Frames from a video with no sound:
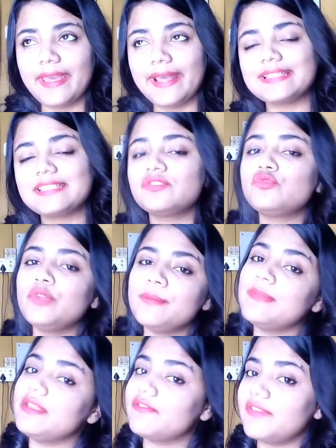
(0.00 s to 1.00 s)

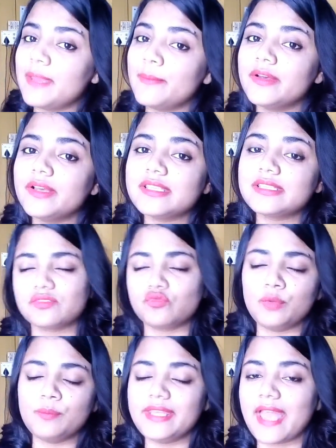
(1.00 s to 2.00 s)
extremely famous,
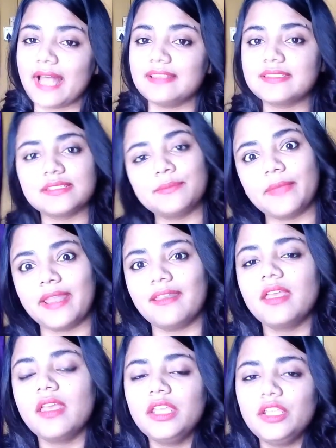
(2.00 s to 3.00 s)
extremely handsome,
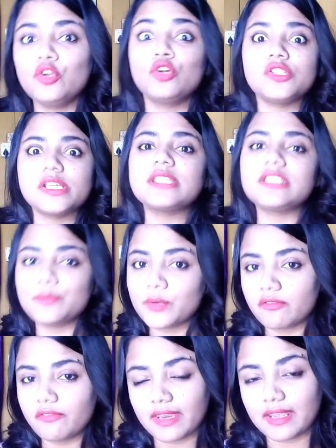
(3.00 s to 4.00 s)
and you know, just a
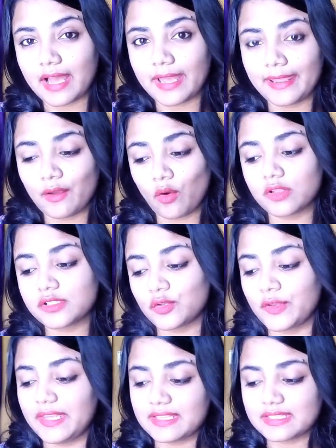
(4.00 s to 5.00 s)
perfect guy.
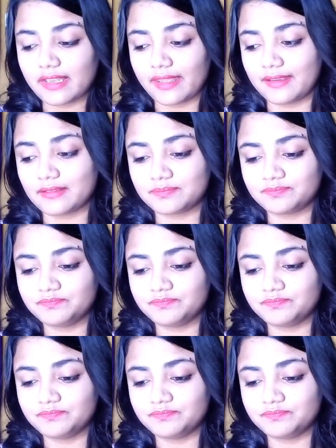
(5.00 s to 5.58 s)
Also, he is like